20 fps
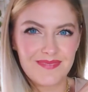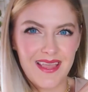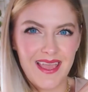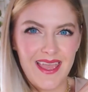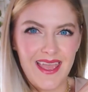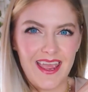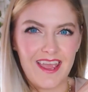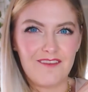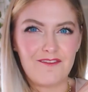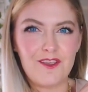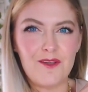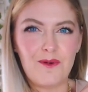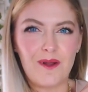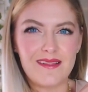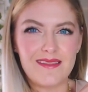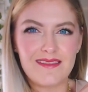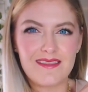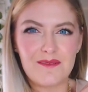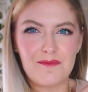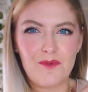if you
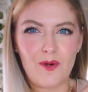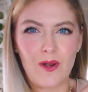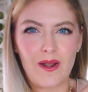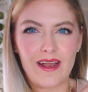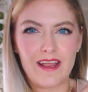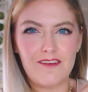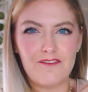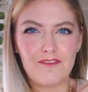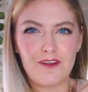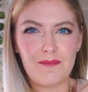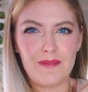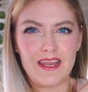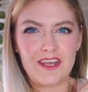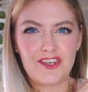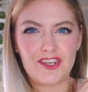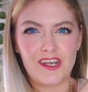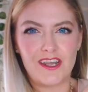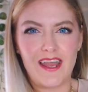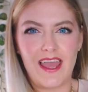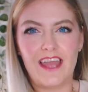want some more
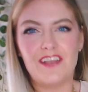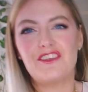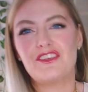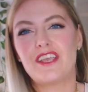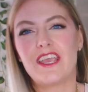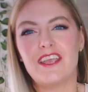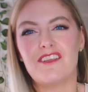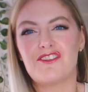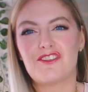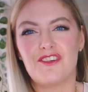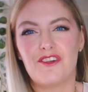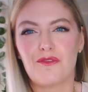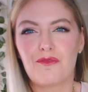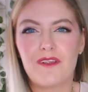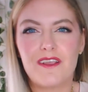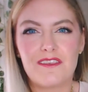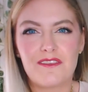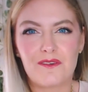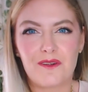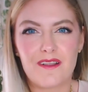information and educational
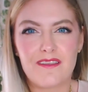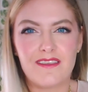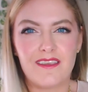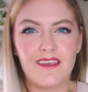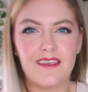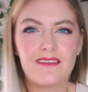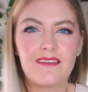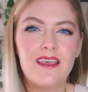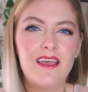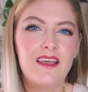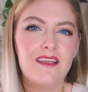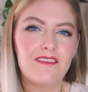resources